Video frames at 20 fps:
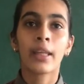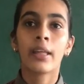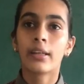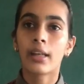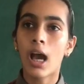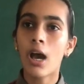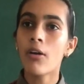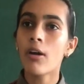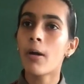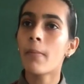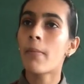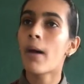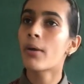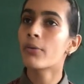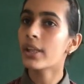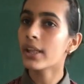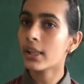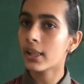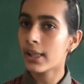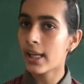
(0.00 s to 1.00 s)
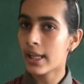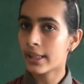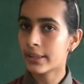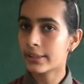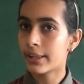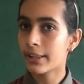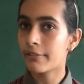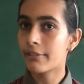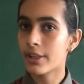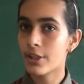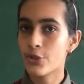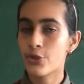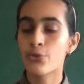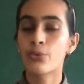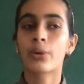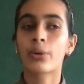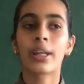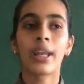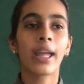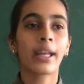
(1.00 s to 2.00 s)
Now about the connective tissue.
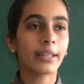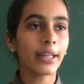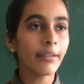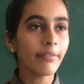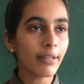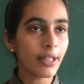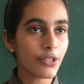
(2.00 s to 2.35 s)
Connective